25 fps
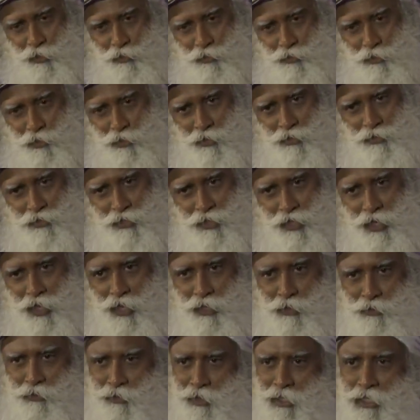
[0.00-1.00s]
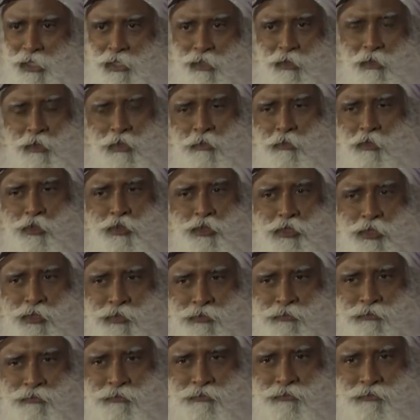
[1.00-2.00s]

your thought, how to handle your emotion.